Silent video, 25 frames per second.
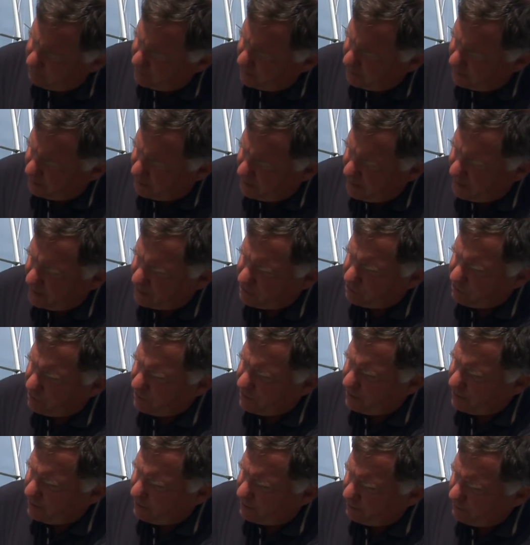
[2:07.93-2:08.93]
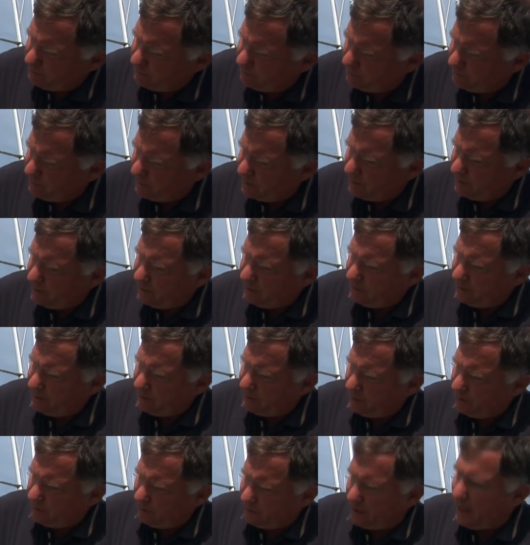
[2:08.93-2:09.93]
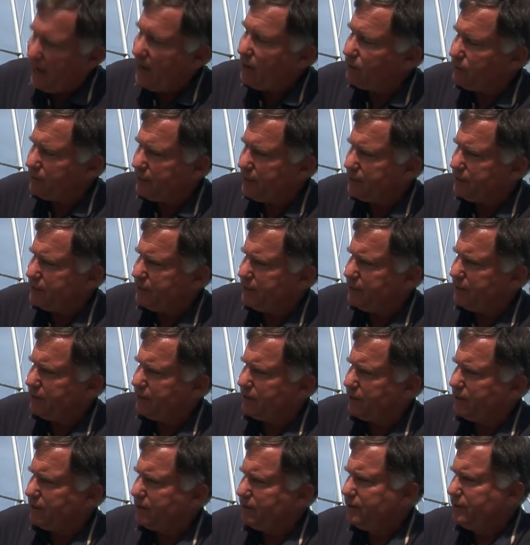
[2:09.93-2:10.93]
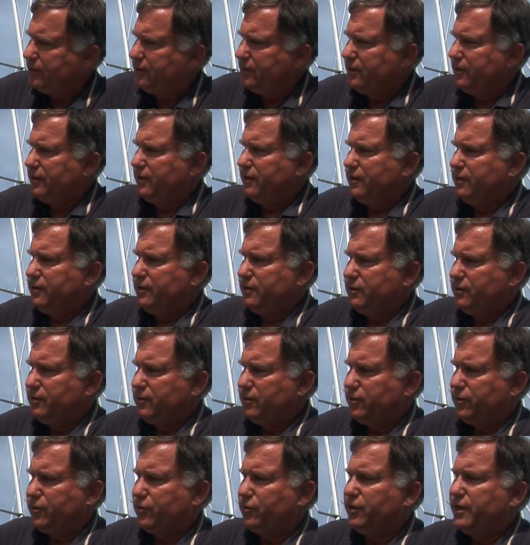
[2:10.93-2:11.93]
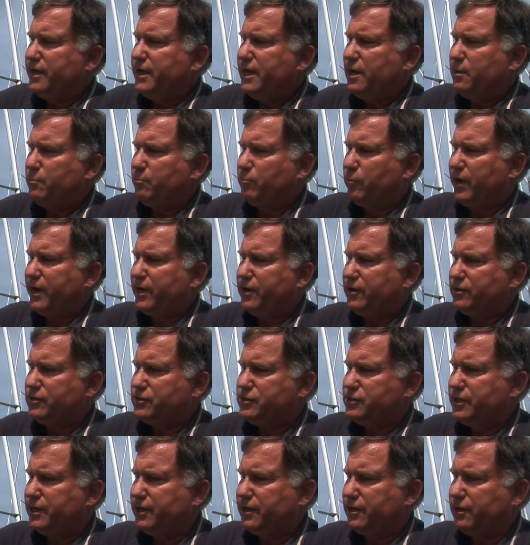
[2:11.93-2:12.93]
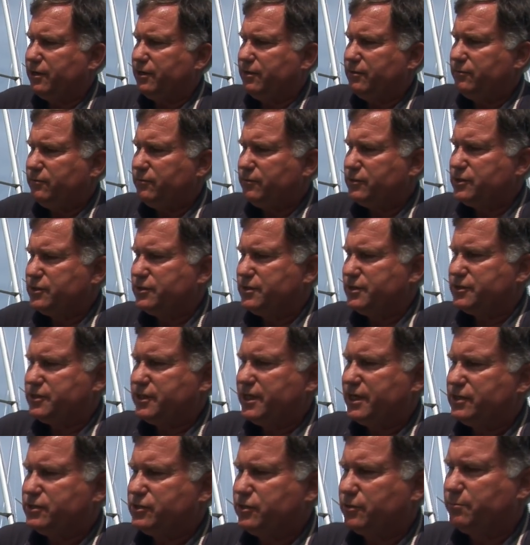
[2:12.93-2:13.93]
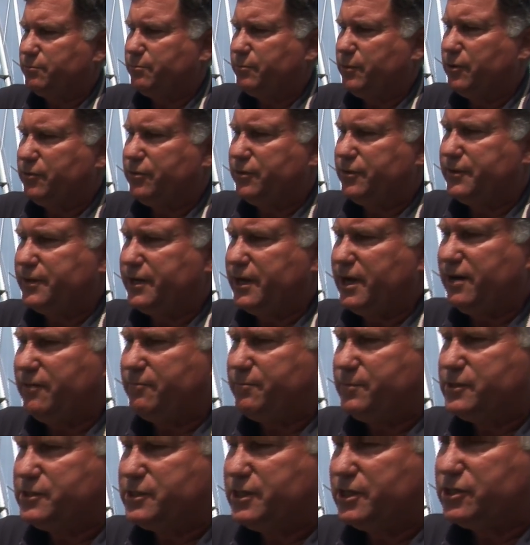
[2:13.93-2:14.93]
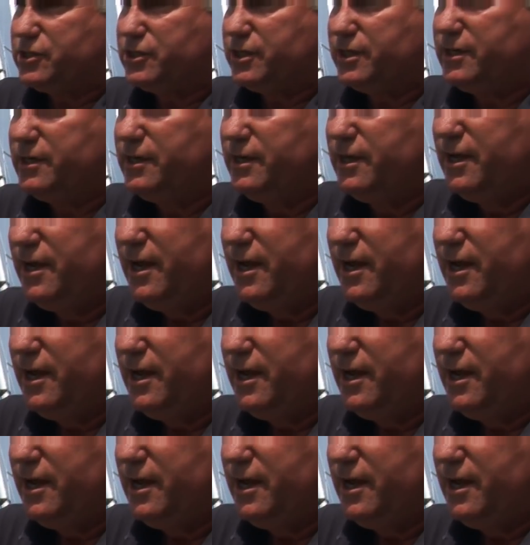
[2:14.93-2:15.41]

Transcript: A connector here, or an outlet here, 30 amp breakers here, which in this case are both in the off position,